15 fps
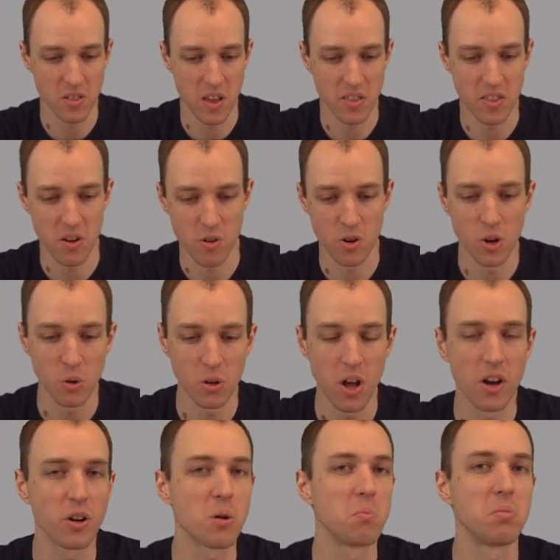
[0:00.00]
that they're no
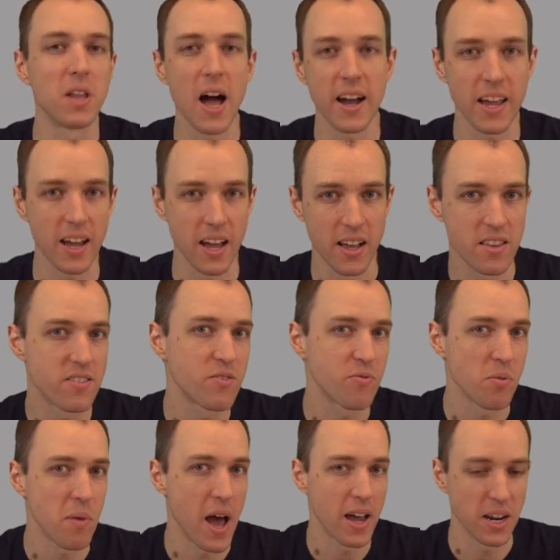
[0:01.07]
longer blocking us
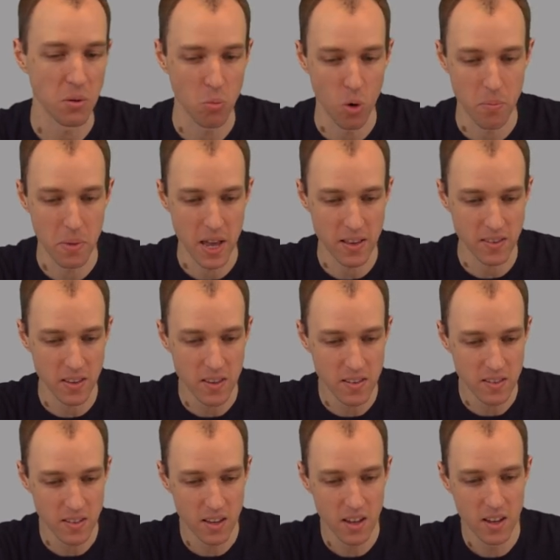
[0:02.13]
from adding more
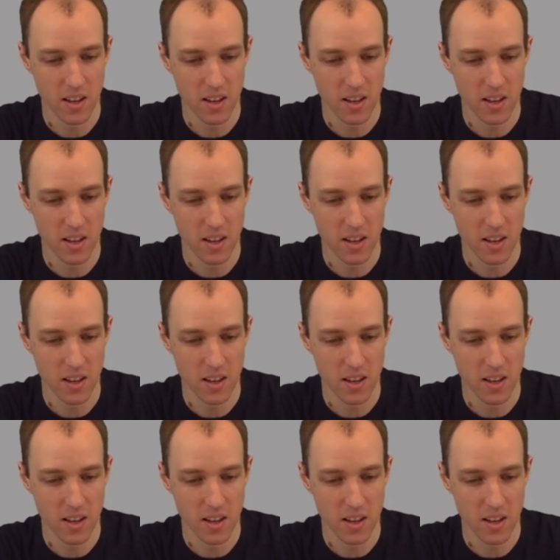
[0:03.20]
bases.